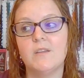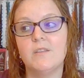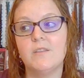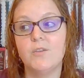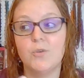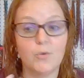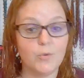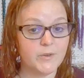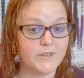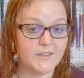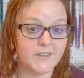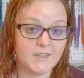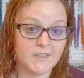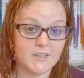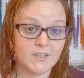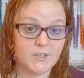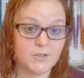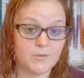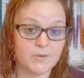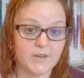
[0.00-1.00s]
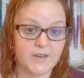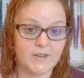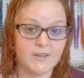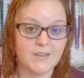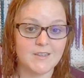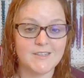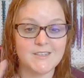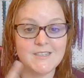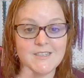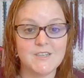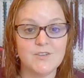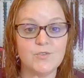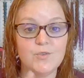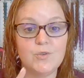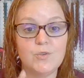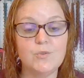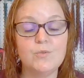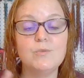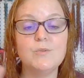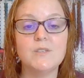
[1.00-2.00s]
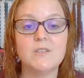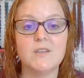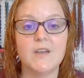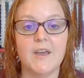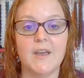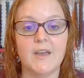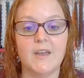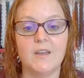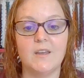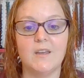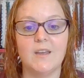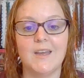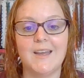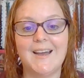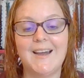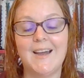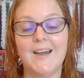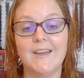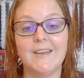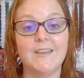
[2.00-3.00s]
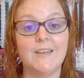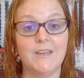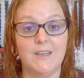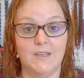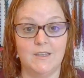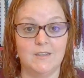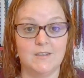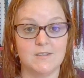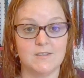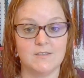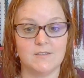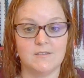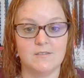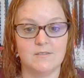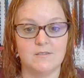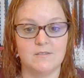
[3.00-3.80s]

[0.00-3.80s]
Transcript: They're going to continue that until you say, I can't,